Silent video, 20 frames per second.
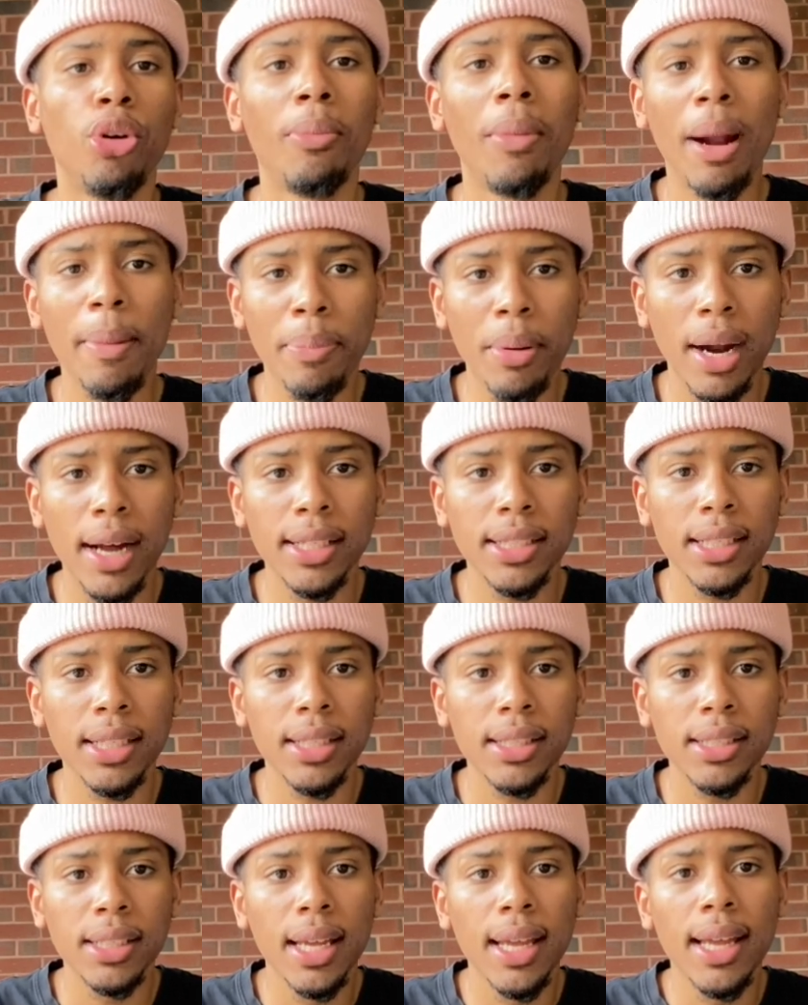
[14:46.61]
my
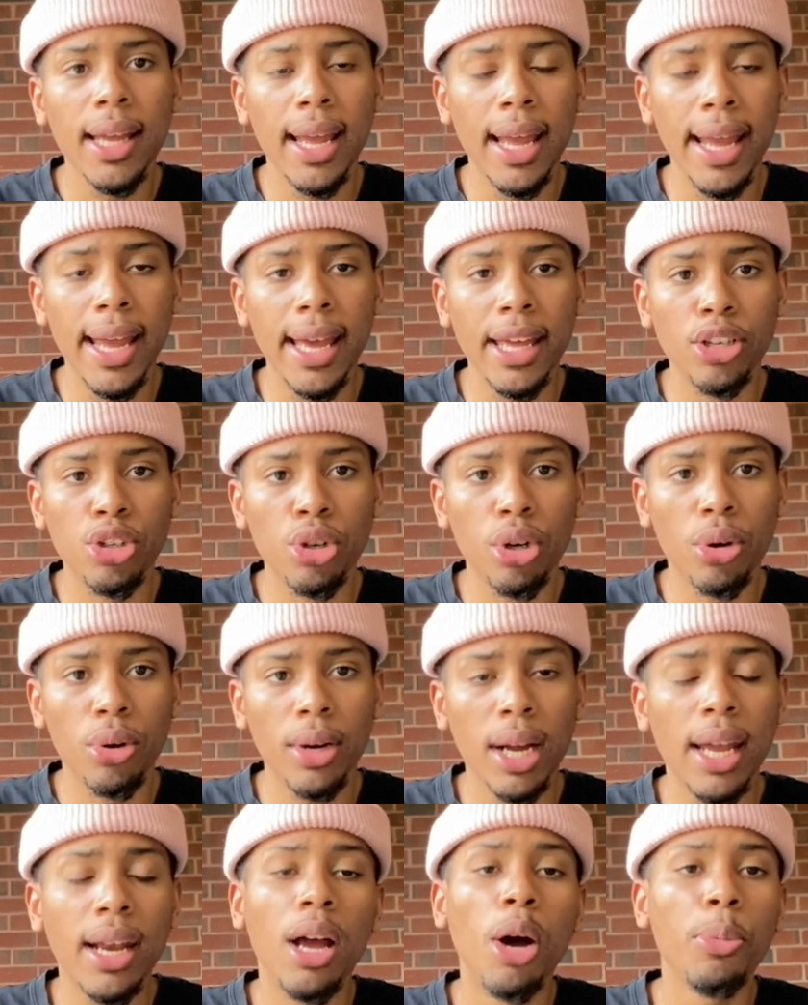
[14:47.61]
process, and you know,
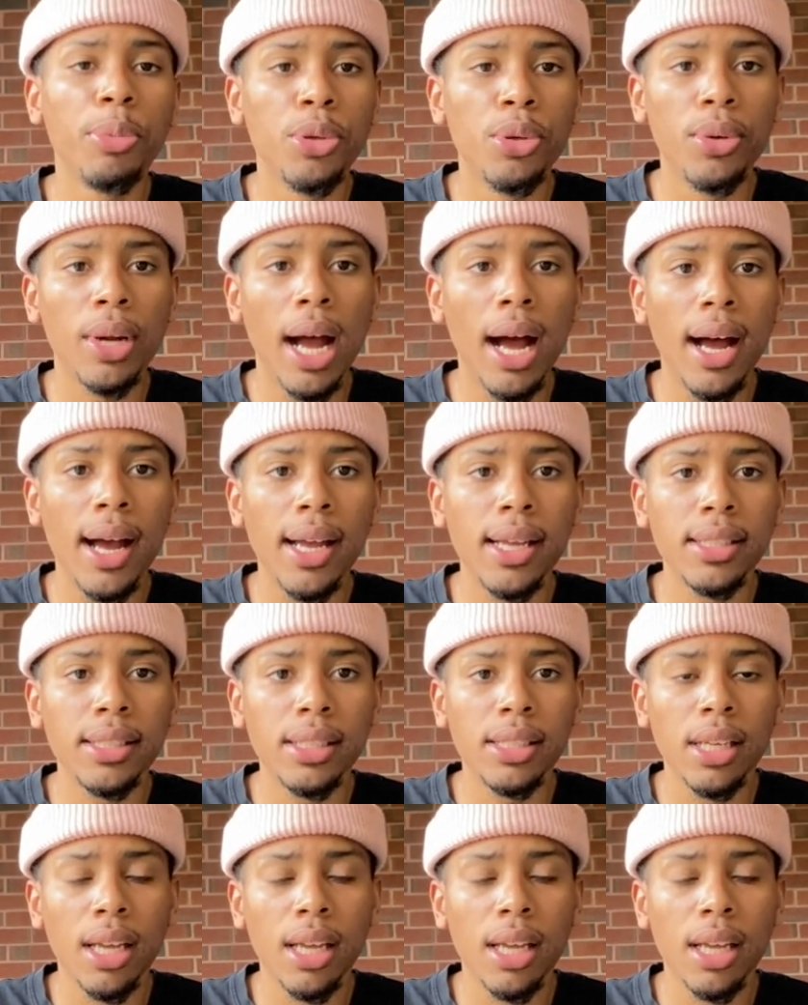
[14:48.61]
kind of help you guys